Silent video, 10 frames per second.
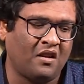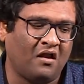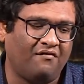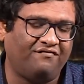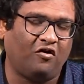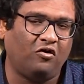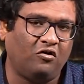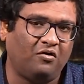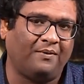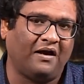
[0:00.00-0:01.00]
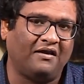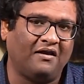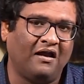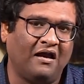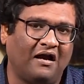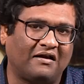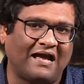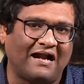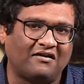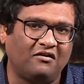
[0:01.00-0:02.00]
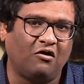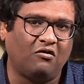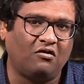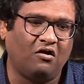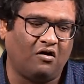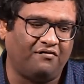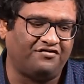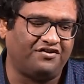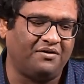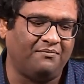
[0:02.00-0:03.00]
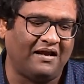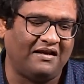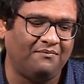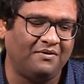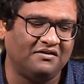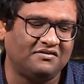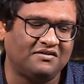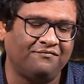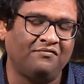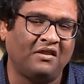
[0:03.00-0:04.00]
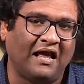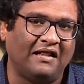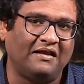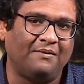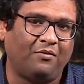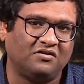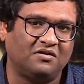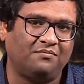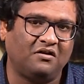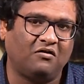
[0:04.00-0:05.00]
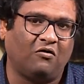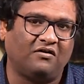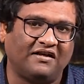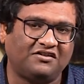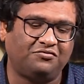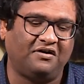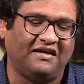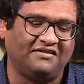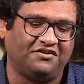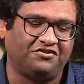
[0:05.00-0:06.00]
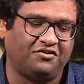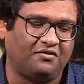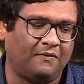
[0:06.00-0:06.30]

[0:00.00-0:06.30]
followed by a catalogue of dream elements and their possible contextualization.